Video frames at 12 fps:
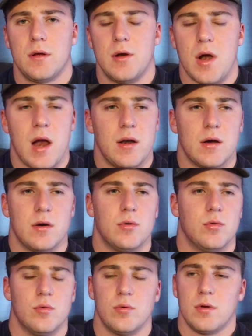You're not
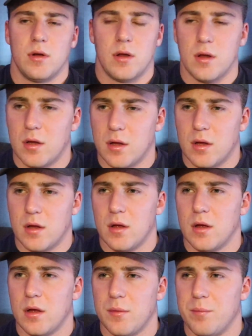no
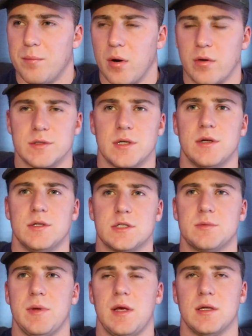person to
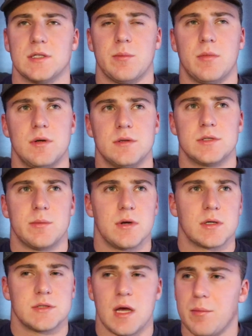just be someone
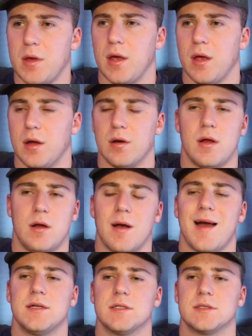accept me. You're
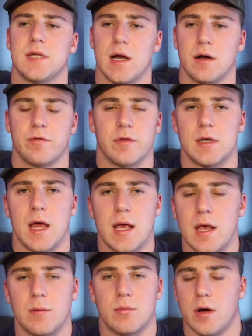not just there for the
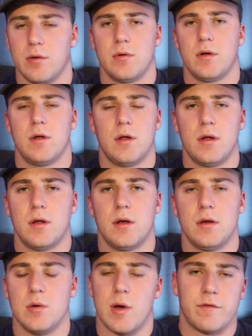taking, bro.
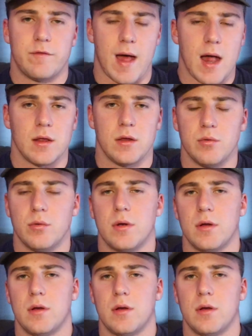You have value.